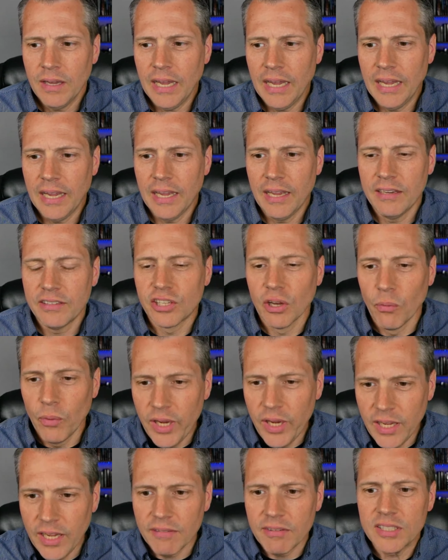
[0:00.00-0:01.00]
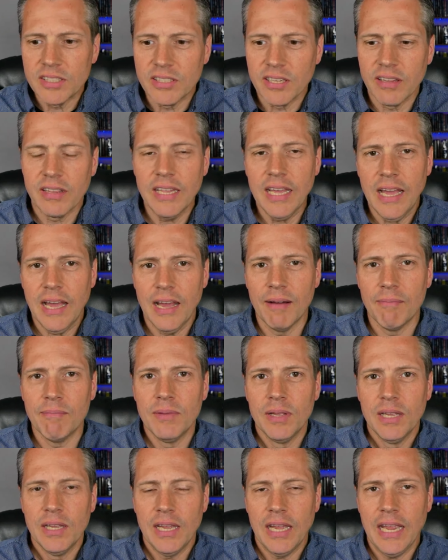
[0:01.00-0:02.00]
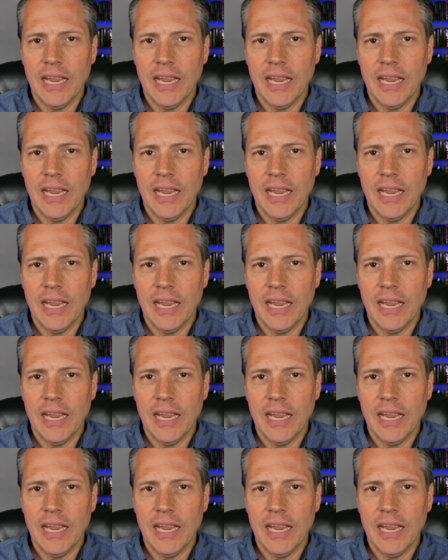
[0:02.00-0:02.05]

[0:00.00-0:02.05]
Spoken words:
And so we give it to them,